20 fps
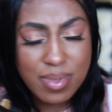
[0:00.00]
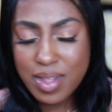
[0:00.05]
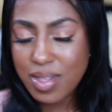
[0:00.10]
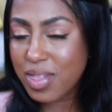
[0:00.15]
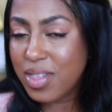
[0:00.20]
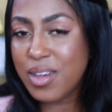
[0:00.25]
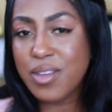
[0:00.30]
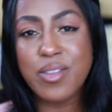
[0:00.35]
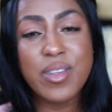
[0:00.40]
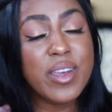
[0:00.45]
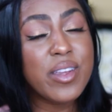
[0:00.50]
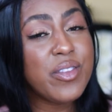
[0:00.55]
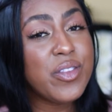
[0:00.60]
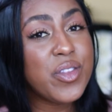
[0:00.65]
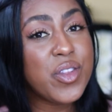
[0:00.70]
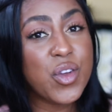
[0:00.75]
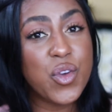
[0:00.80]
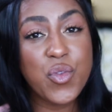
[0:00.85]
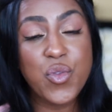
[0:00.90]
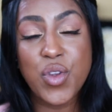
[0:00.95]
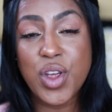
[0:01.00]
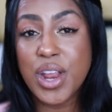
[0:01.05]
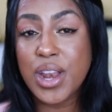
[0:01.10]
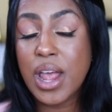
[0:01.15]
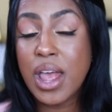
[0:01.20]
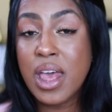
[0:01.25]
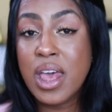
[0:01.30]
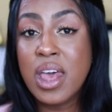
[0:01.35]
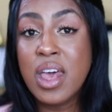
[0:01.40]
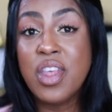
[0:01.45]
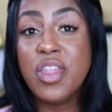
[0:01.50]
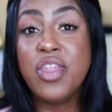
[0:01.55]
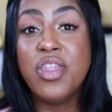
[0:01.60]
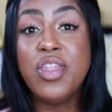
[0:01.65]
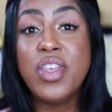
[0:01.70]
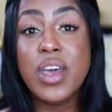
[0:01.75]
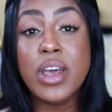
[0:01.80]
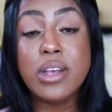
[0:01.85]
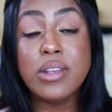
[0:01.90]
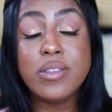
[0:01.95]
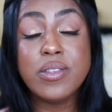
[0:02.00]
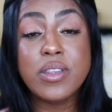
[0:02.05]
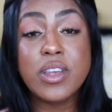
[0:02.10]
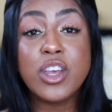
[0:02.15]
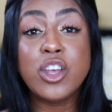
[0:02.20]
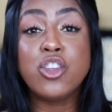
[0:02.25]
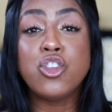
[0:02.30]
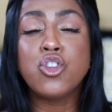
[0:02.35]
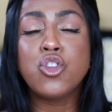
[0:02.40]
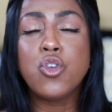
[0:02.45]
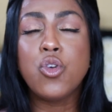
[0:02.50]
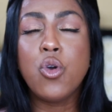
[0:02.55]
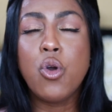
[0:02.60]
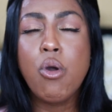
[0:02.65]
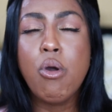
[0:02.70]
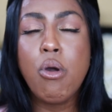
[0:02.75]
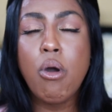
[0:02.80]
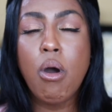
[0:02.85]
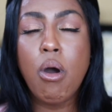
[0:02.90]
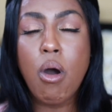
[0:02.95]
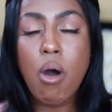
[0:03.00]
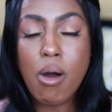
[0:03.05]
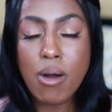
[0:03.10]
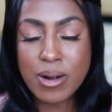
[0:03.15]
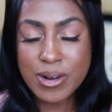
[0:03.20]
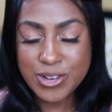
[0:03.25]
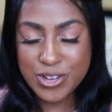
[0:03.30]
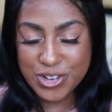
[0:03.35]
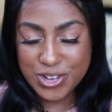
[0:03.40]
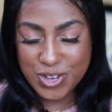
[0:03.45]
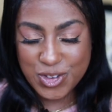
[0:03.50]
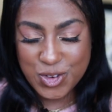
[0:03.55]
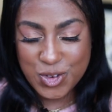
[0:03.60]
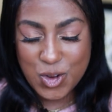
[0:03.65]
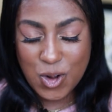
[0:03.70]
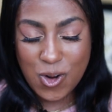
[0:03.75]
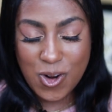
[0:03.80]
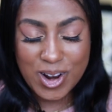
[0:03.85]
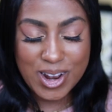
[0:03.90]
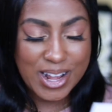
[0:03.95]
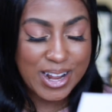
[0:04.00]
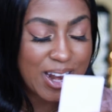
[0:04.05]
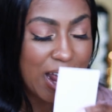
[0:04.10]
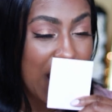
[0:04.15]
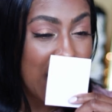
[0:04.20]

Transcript: This hits different. This is gorgeous, darling.